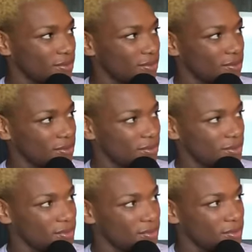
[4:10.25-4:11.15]

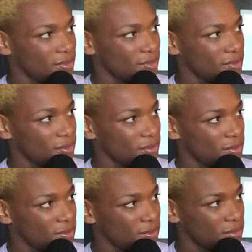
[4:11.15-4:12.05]

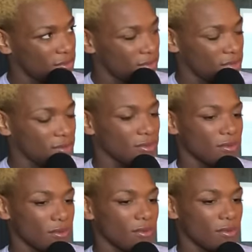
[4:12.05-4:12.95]

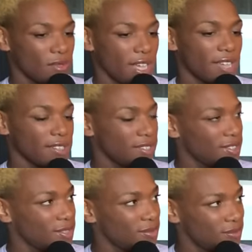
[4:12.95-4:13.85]

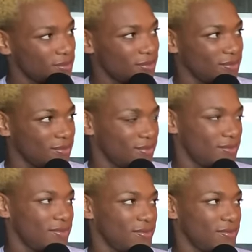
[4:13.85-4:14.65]
The person shown says nothing.